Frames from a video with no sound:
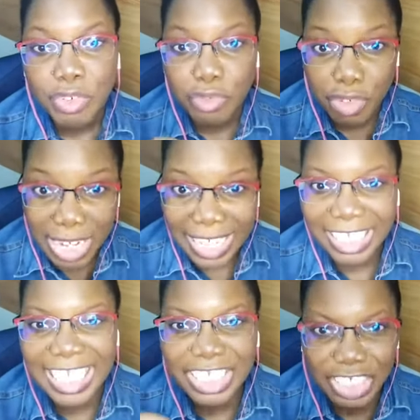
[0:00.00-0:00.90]
real
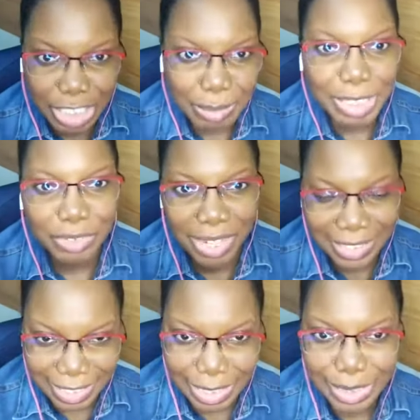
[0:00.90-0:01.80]
legitimate
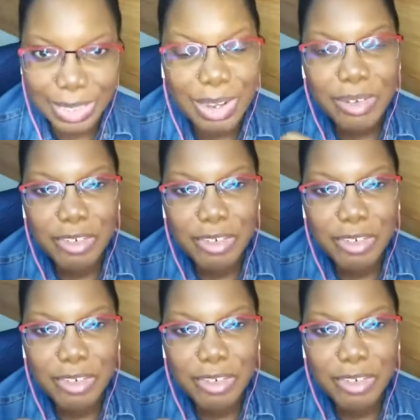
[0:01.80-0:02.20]
reasons